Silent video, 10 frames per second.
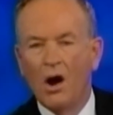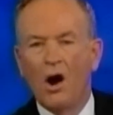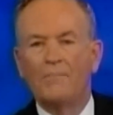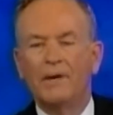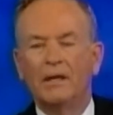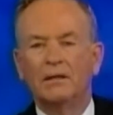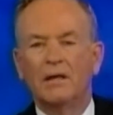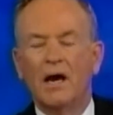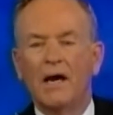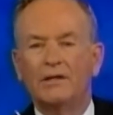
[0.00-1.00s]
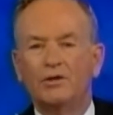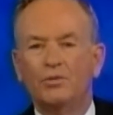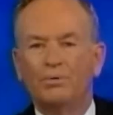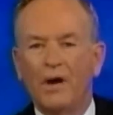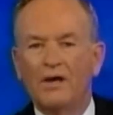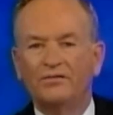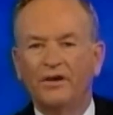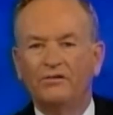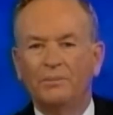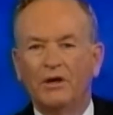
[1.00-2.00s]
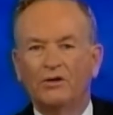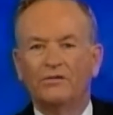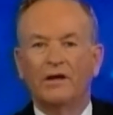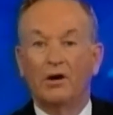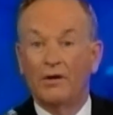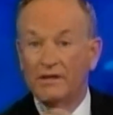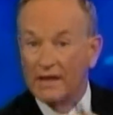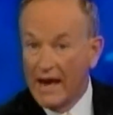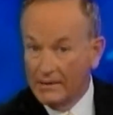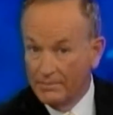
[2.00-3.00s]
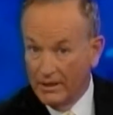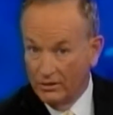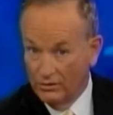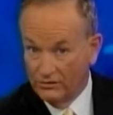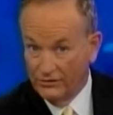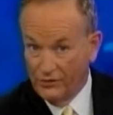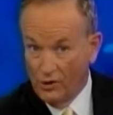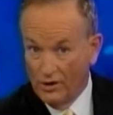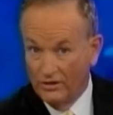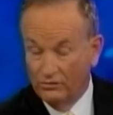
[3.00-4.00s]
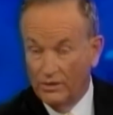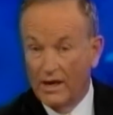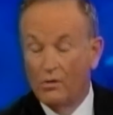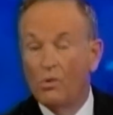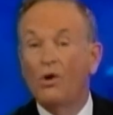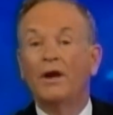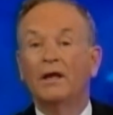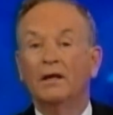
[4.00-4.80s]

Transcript: are being denied due process because they are attacked by U.S. authorities without warning.